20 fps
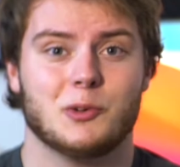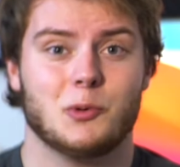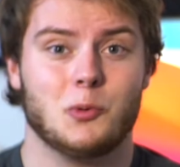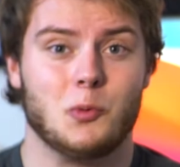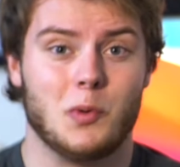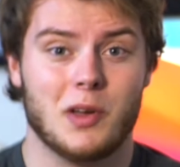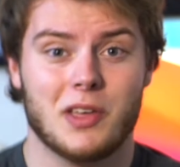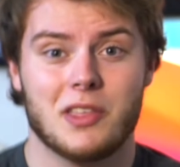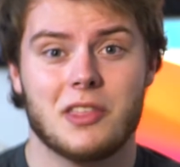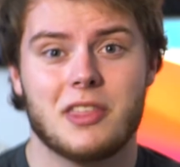
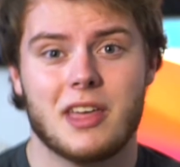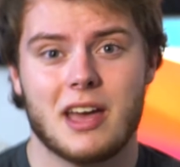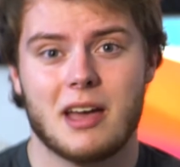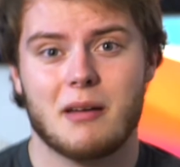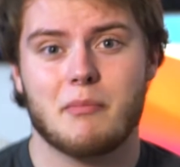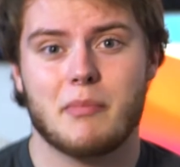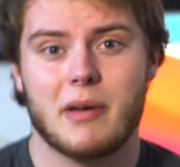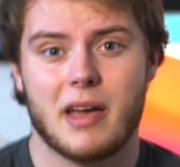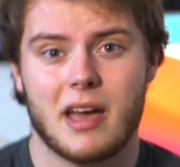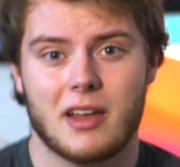With
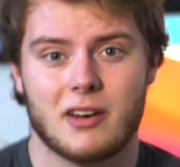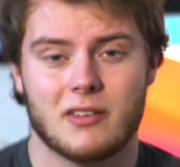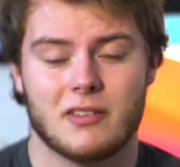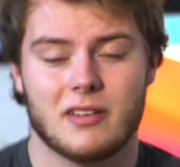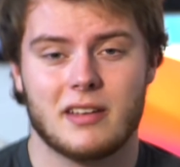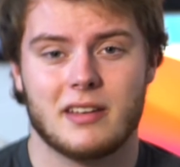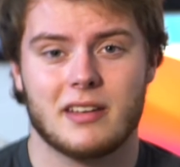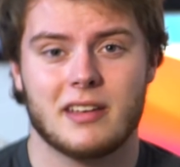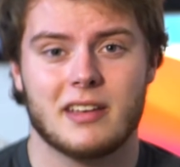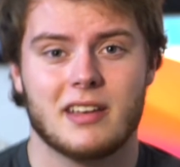that
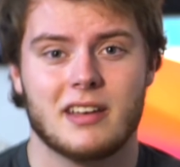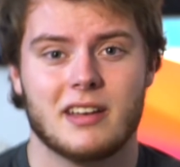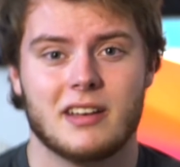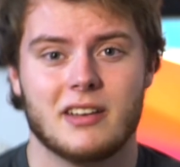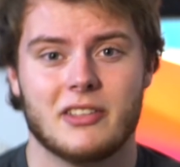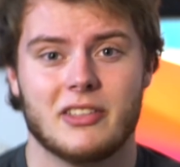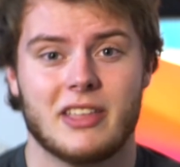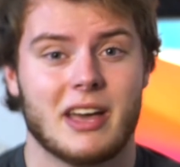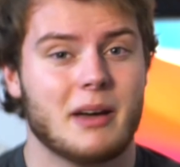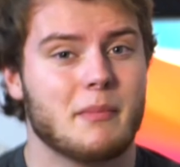battery,
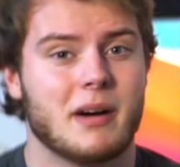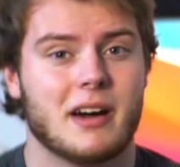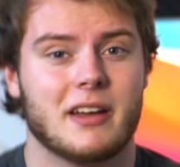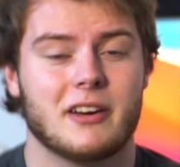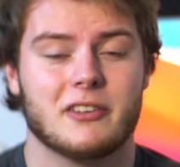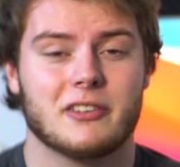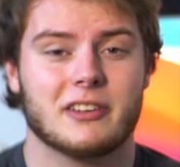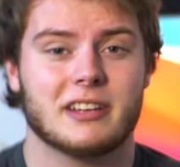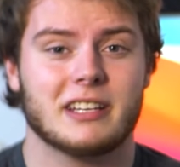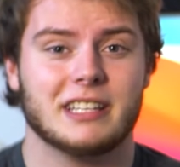that
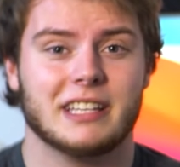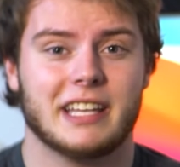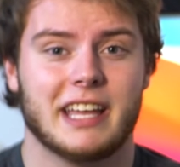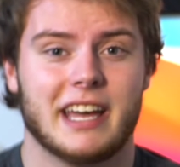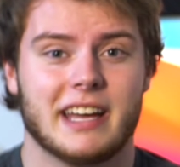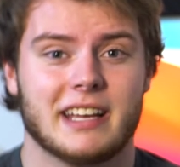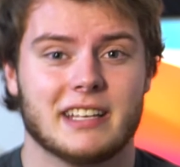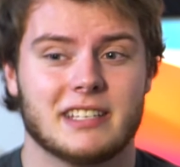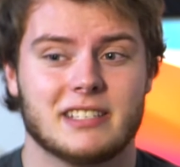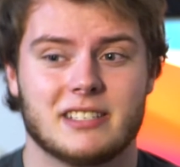monitor can
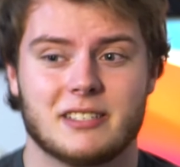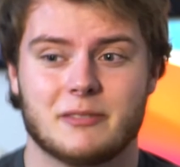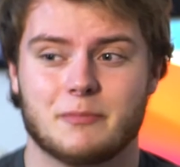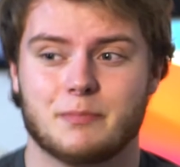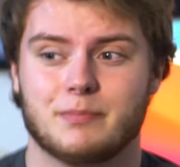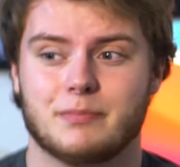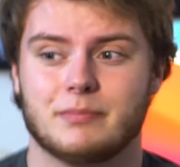last,